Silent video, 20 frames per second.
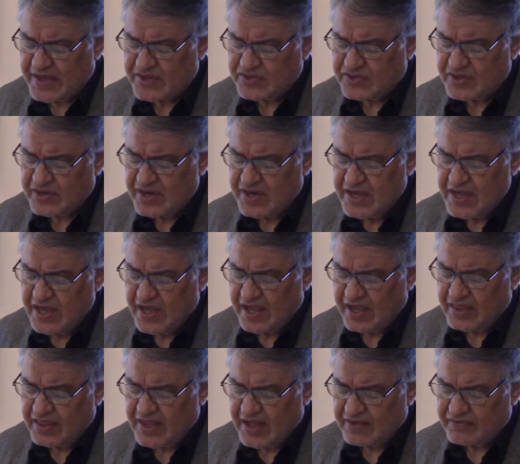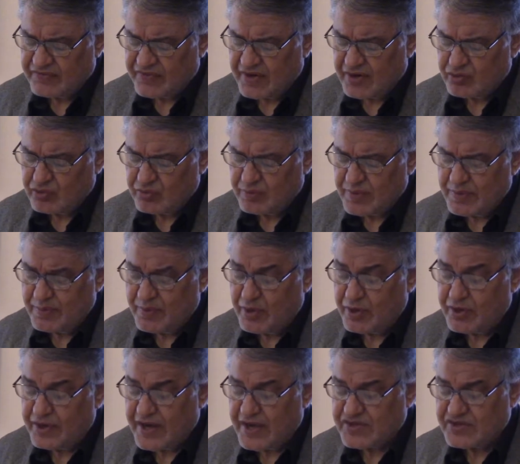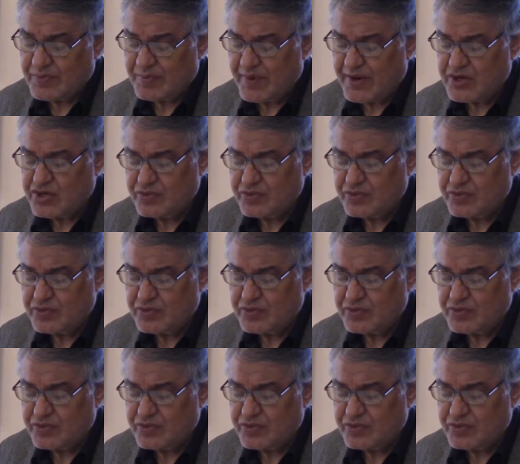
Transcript: and that fire to be burned as a punishment